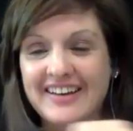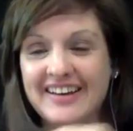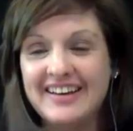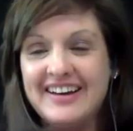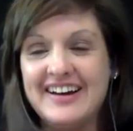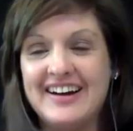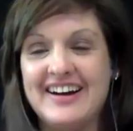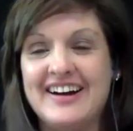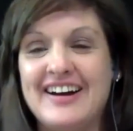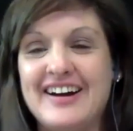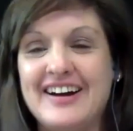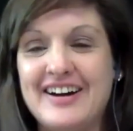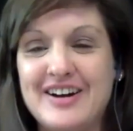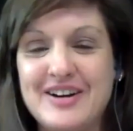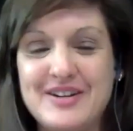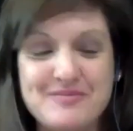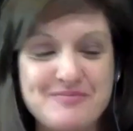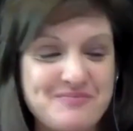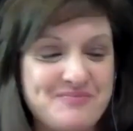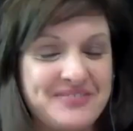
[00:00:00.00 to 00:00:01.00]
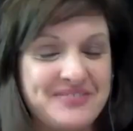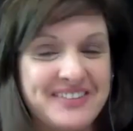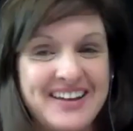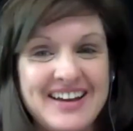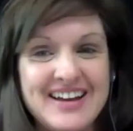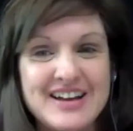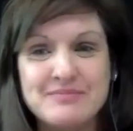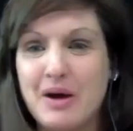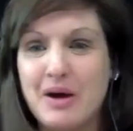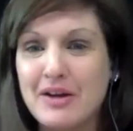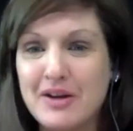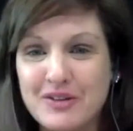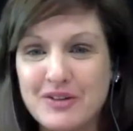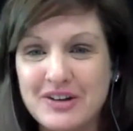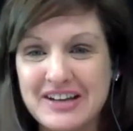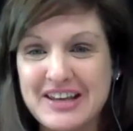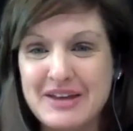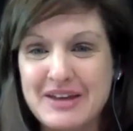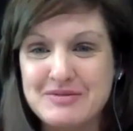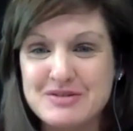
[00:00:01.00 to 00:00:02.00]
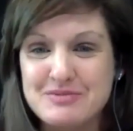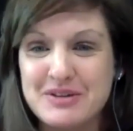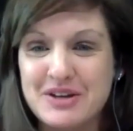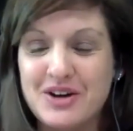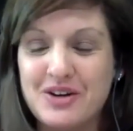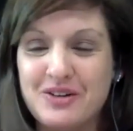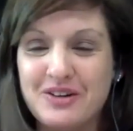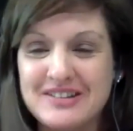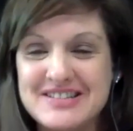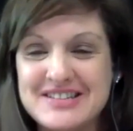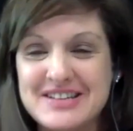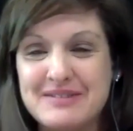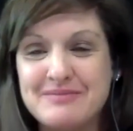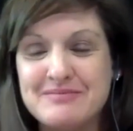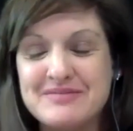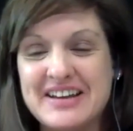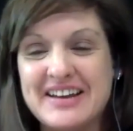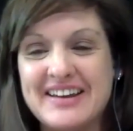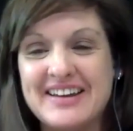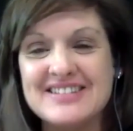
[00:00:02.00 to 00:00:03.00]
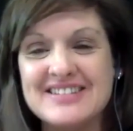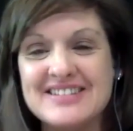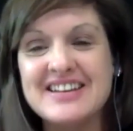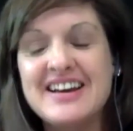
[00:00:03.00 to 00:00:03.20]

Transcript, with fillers: Probably what keeps me going some days.